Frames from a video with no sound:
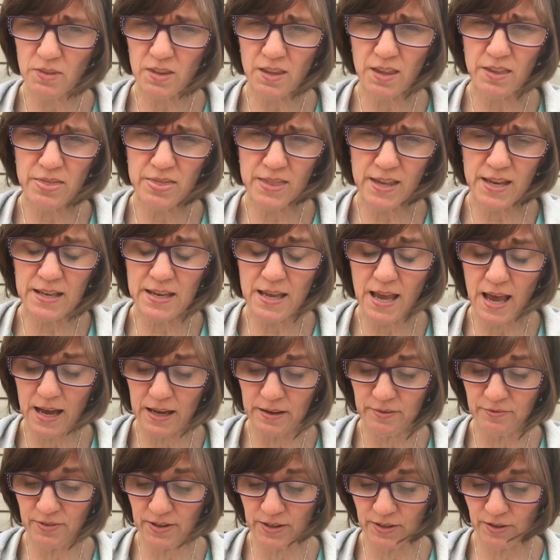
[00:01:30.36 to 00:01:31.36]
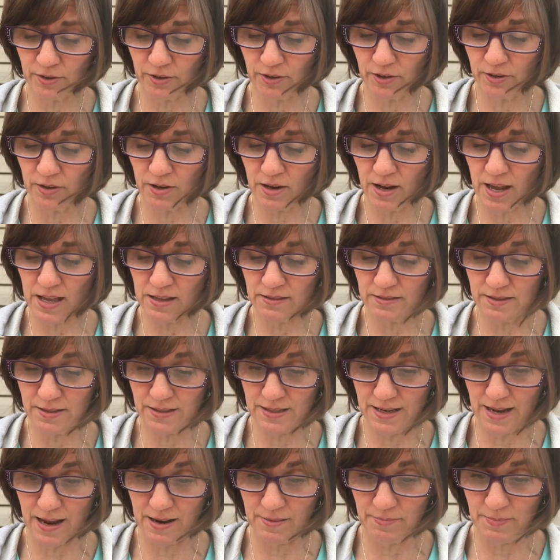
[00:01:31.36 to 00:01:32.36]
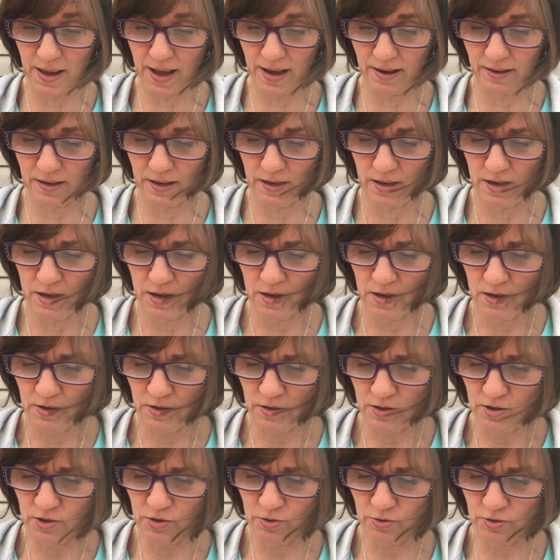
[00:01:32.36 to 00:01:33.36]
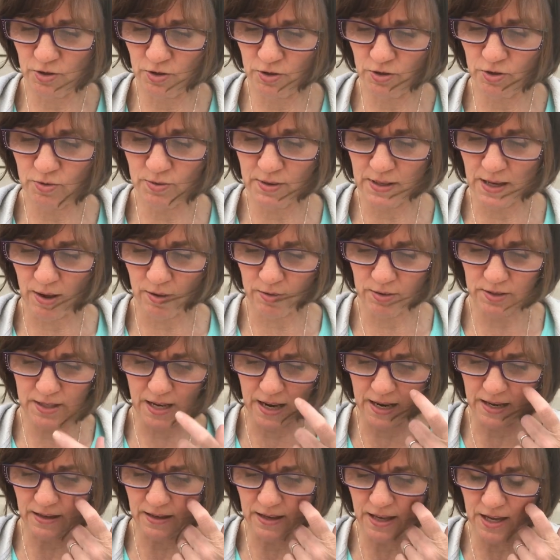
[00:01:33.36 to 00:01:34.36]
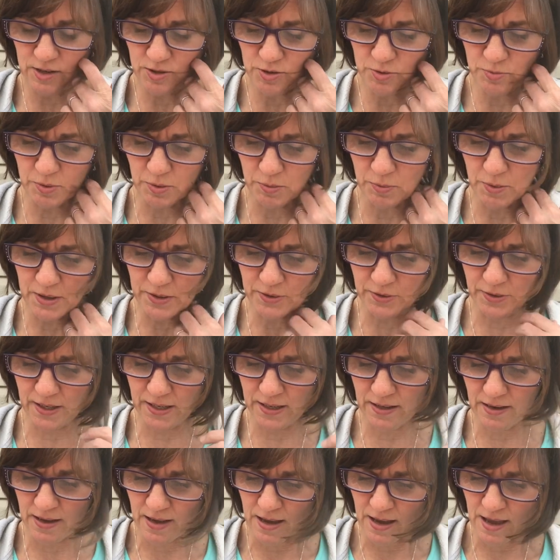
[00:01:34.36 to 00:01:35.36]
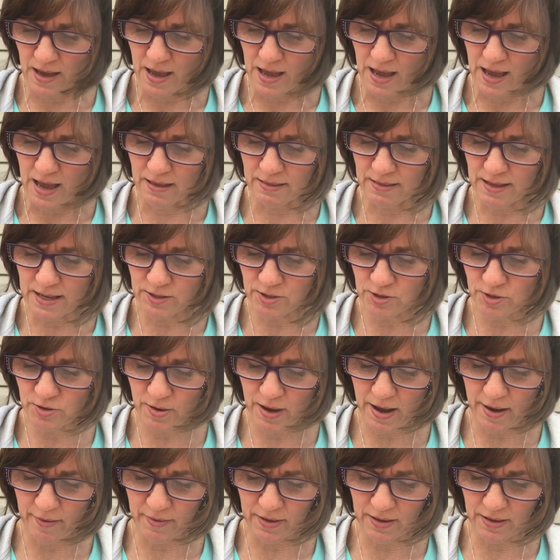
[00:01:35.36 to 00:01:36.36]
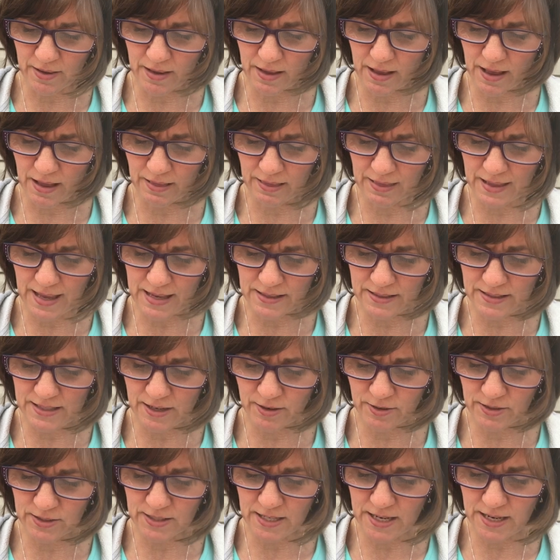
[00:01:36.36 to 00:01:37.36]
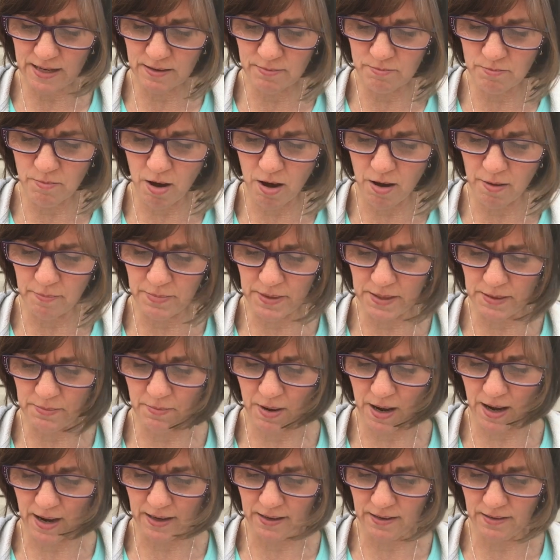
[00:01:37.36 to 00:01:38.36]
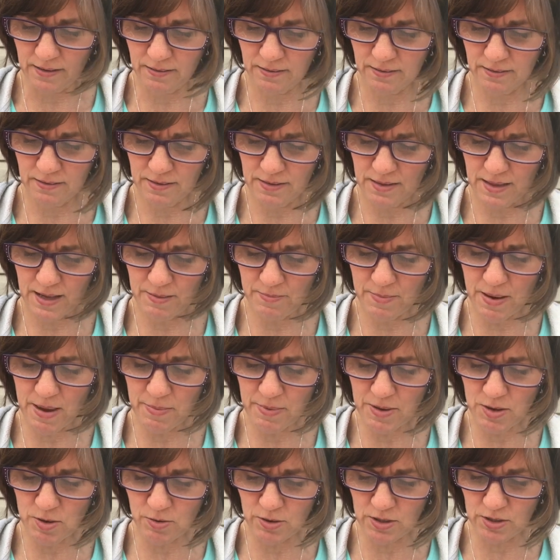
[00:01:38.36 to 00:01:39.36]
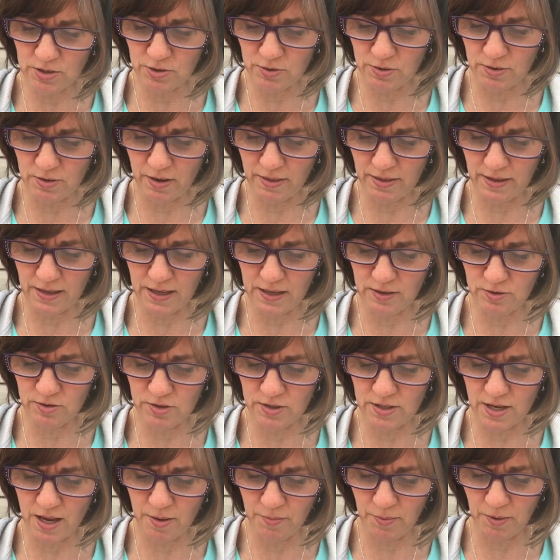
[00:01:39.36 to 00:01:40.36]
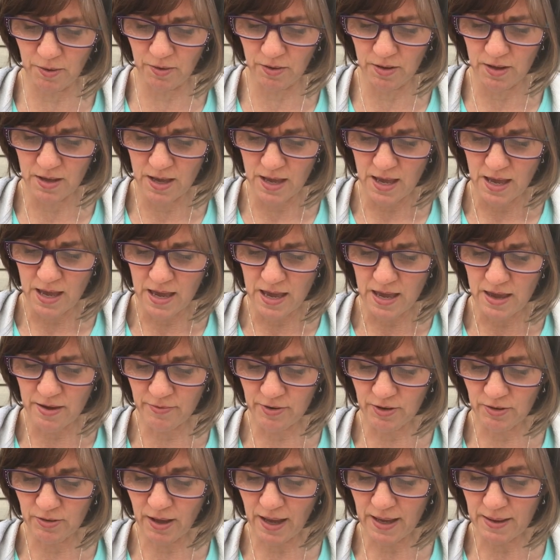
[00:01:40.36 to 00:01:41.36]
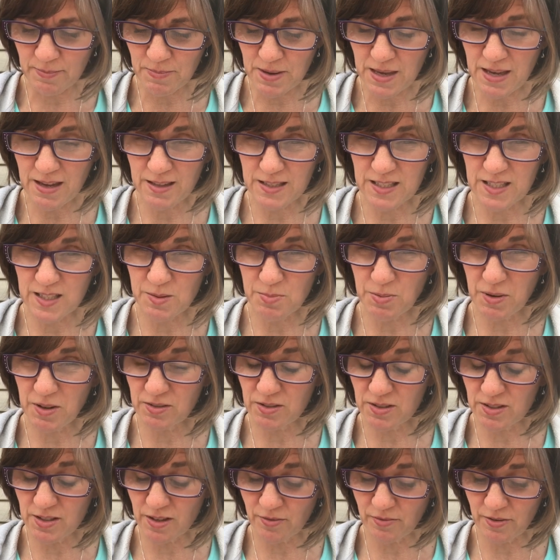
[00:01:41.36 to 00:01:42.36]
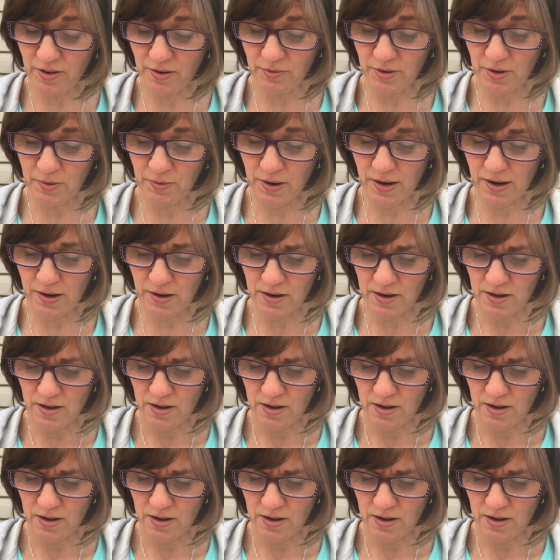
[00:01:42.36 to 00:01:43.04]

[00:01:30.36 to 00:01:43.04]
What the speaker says: Then add vinegar and stand back. You should do it outside in case you were wondering. Unless you have a less irritated mom than mine, then maybe you could do it on the kitchen table. If you're like me and spill stuff everywhere,